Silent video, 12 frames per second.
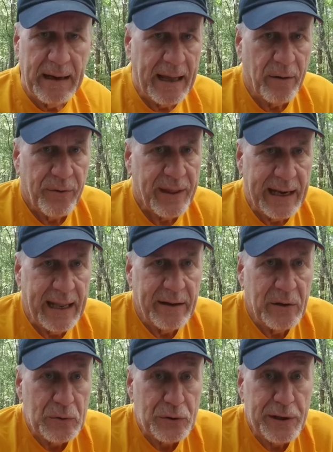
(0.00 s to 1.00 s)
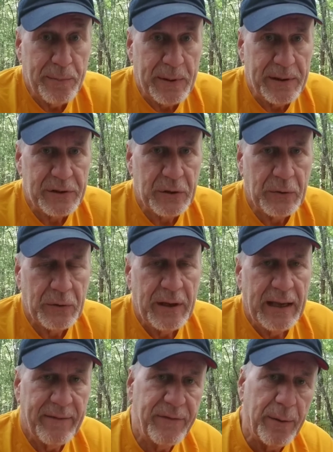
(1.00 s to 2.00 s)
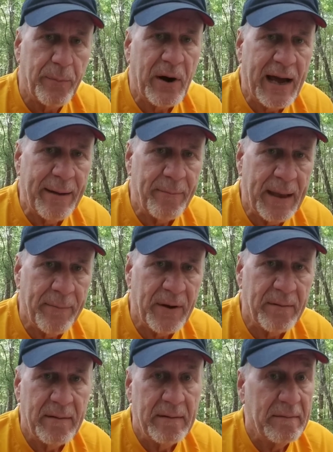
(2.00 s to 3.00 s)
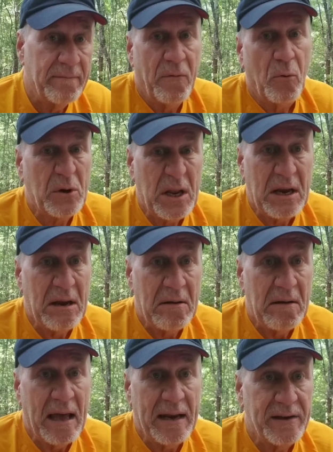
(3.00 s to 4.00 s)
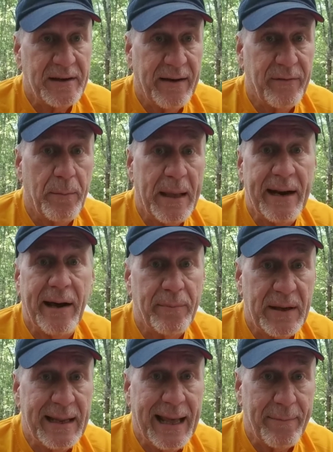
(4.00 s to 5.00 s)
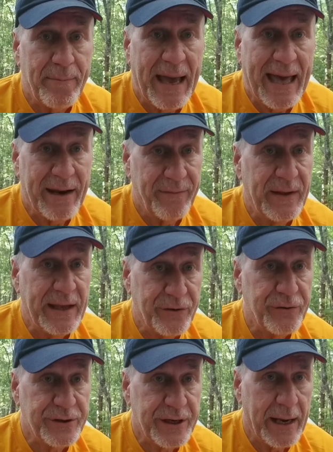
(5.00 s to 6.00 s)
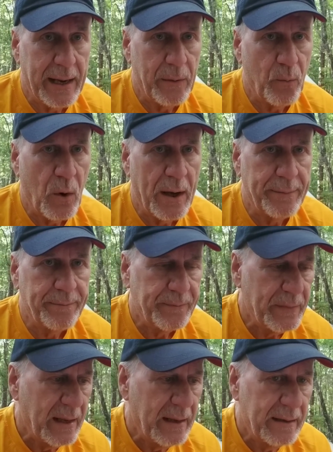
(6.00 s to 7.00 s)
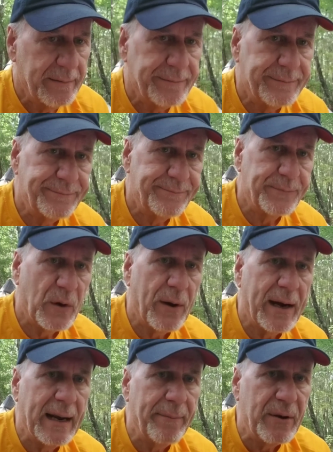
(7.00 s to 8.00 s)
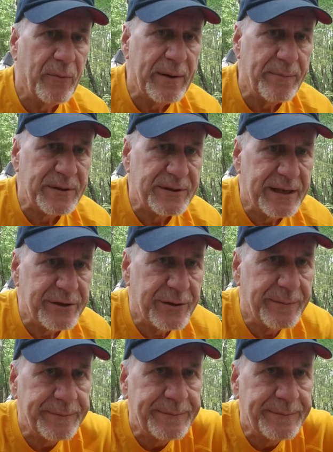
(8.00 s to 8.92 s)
I don't think they do shipping. So if you're a Prime member, $14.97 may not be that bad if you're interested in one. All right, let me reposition.